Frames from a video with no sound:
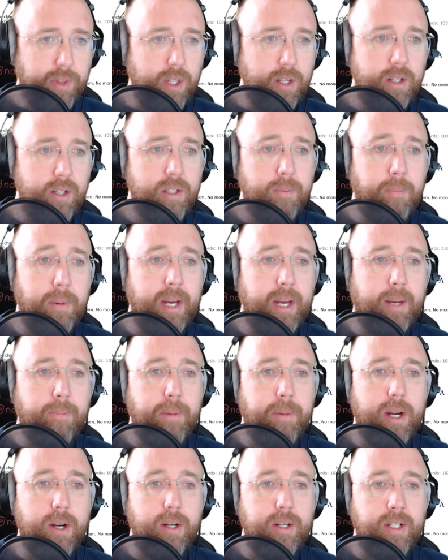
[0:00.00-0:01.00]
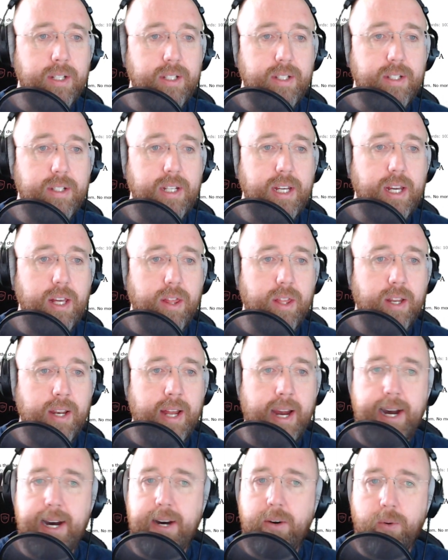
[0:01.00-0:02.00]
Spike bared his teeth and
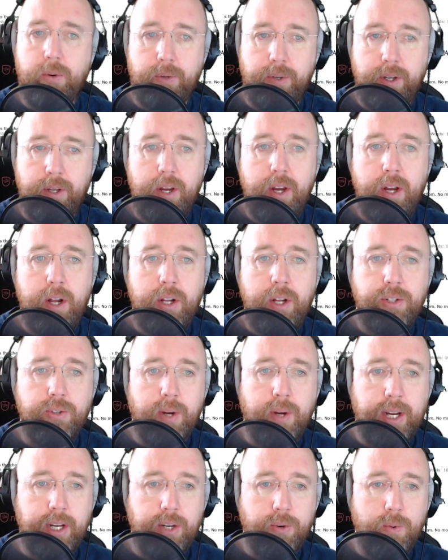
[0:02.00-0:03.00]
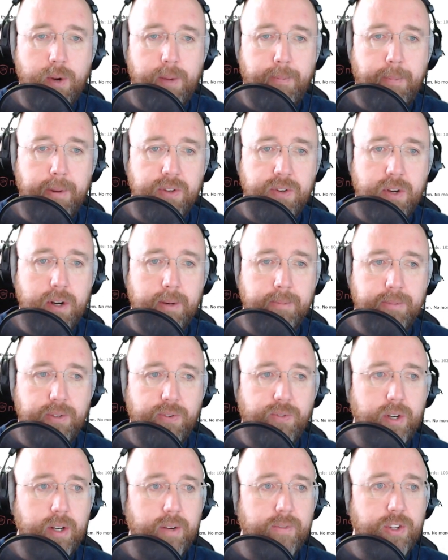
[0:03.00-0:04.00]
howled, trying to rip his arms
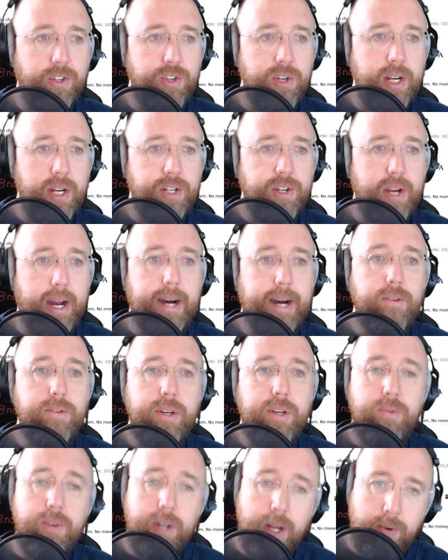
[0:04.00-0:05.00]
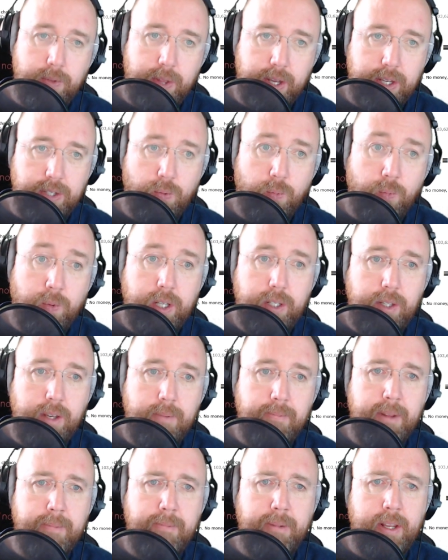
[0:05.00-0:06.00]
free of the chain. How do you know this?
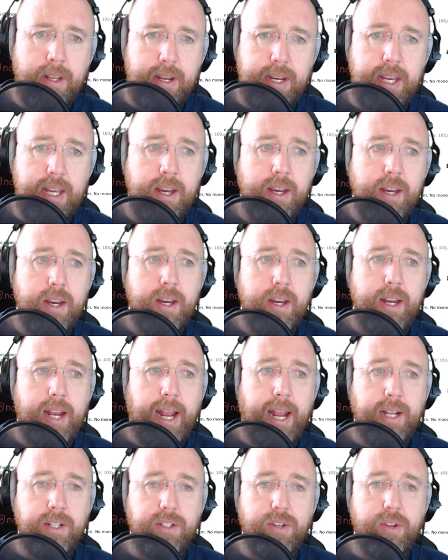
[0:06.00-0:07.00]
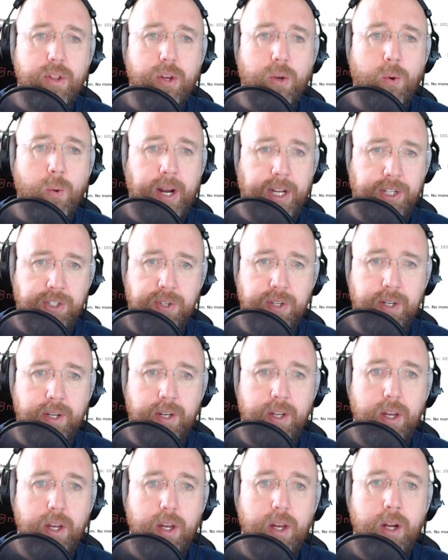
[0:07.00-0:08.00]
William the Bloody, answer the question,
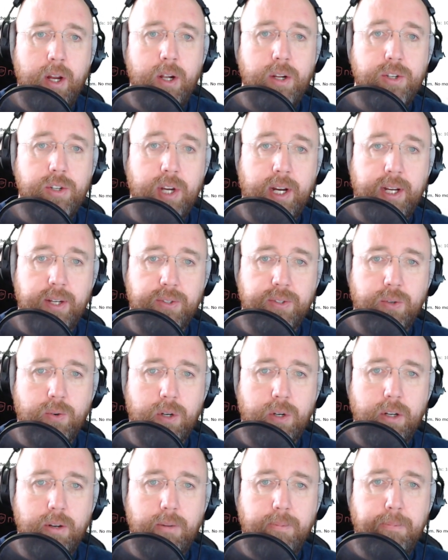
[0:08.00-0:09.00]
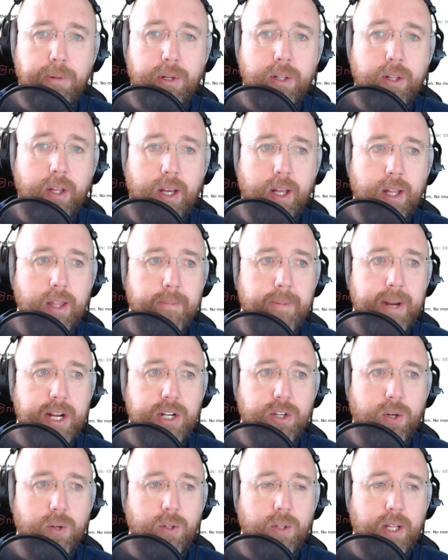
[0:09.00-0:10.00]
Giles ordered, pulling on the
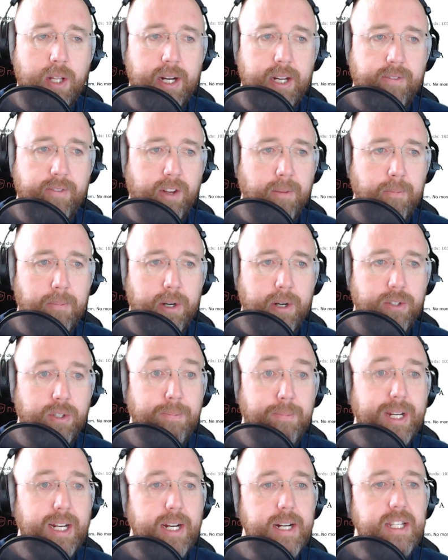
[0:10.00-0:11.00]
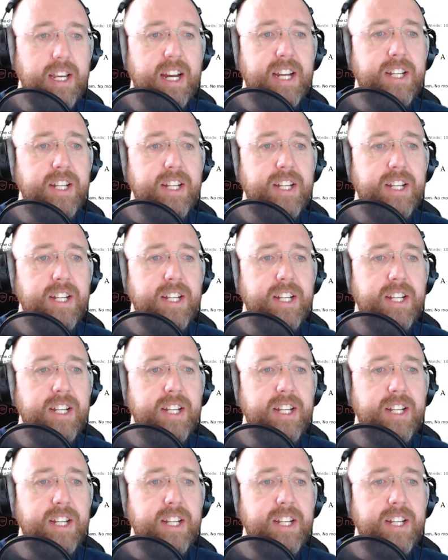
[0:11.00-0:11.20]
magical line of compulsion. Because I